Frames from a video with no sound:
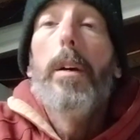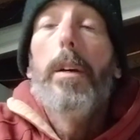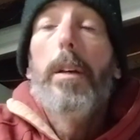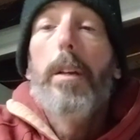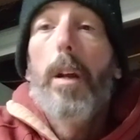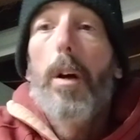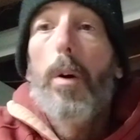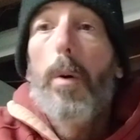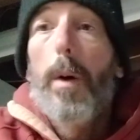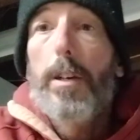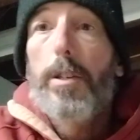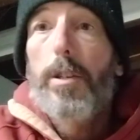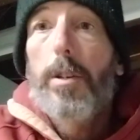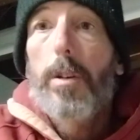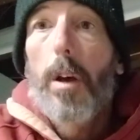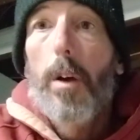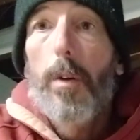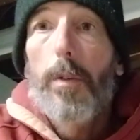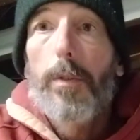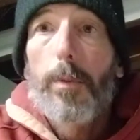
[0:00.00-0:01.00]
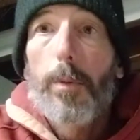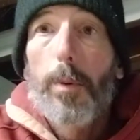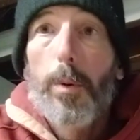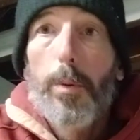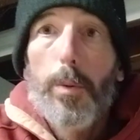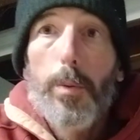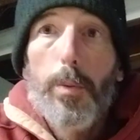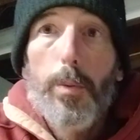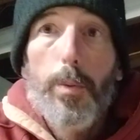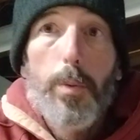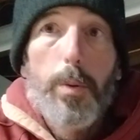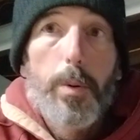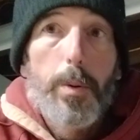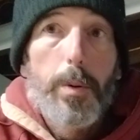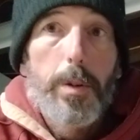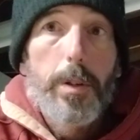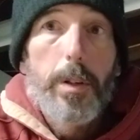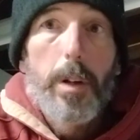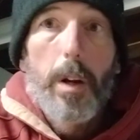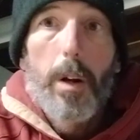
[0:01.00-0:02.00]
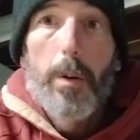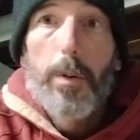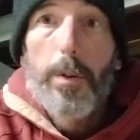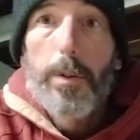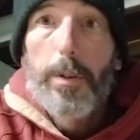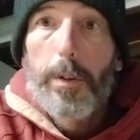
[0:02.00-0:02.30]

You know, as you go through, you know,